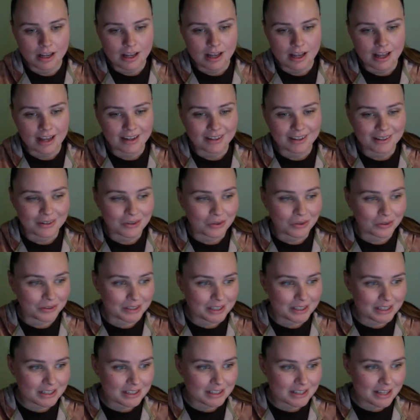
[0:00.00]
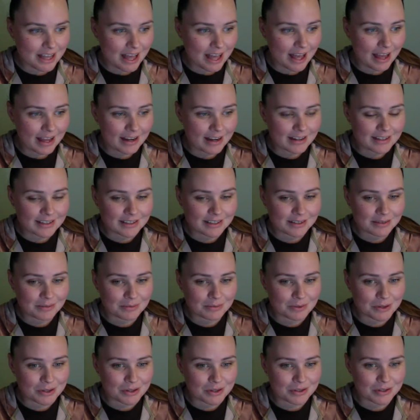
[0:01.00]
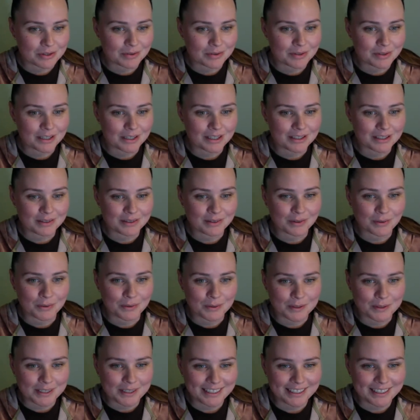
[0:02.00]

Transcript: acknowledge that what you're doing is good.